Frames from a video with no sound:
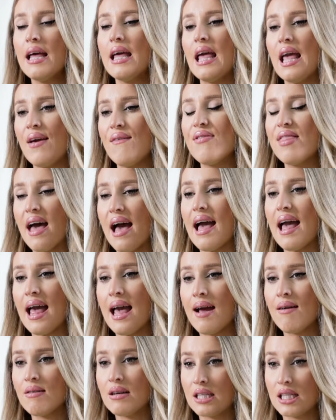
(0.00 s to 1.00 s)
If that
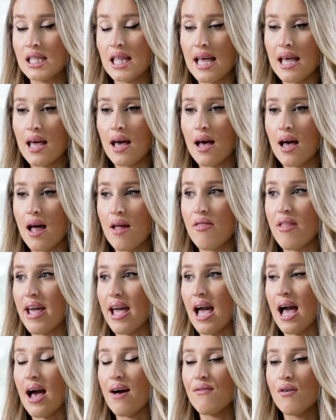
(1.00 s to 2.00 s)
hair is thicker and they
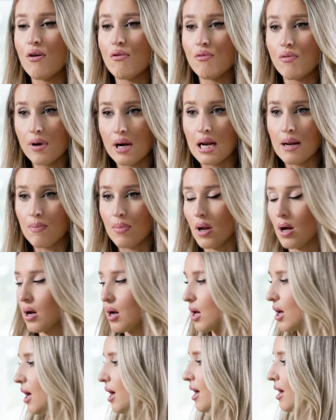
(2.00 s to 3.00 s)
have a really blunt
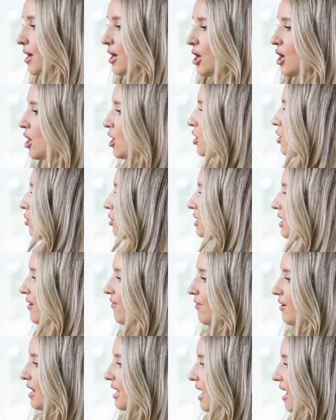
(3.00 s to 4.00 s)
cut, you'll
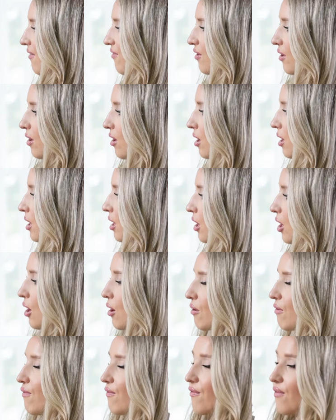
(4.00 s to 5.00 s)
definitely have to
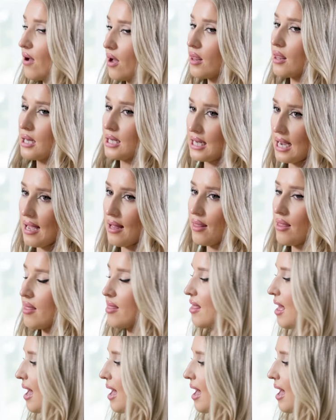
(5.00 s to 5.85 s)
go further down than